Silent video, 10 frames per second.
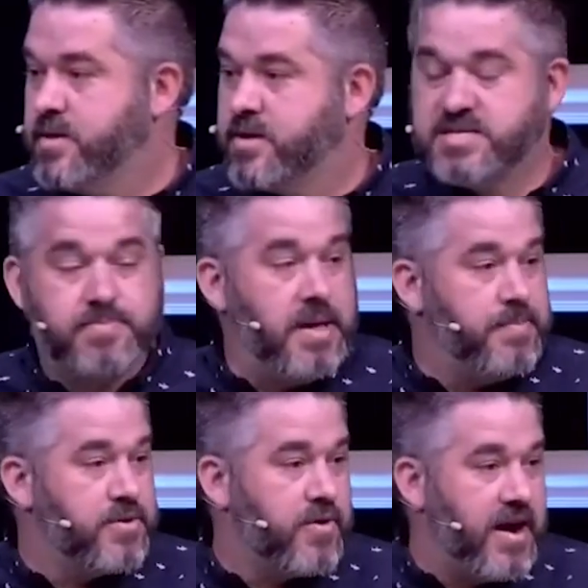Because the
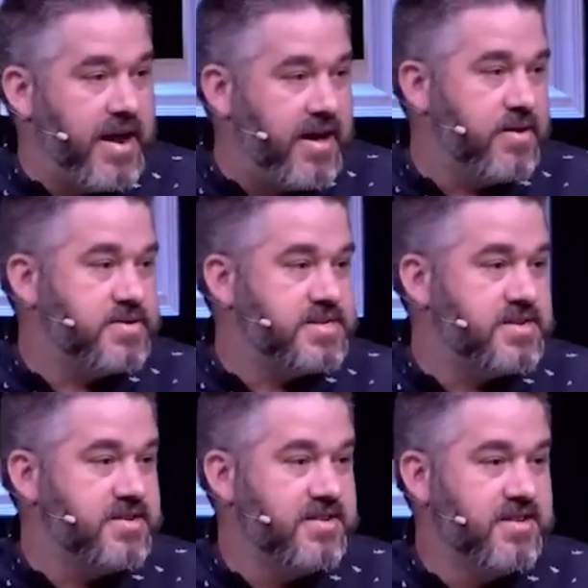people cried out,
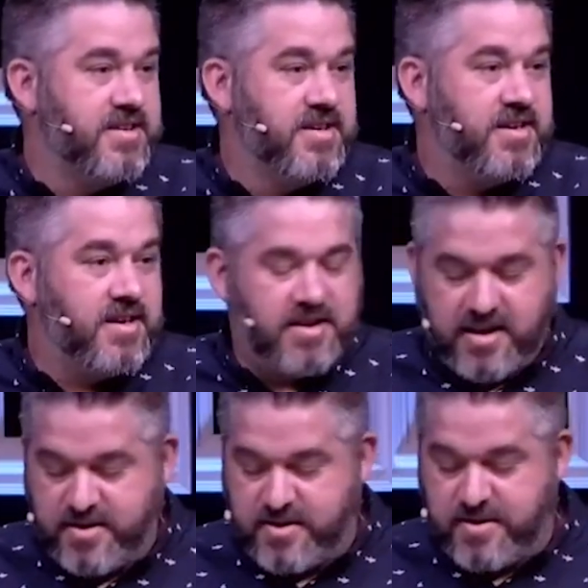and
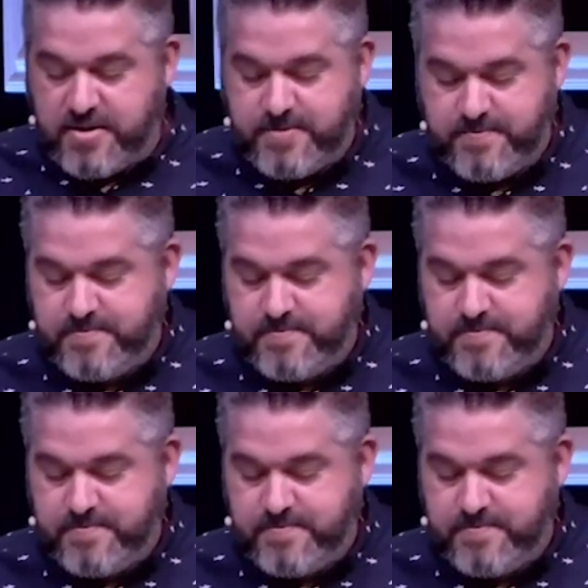God heard.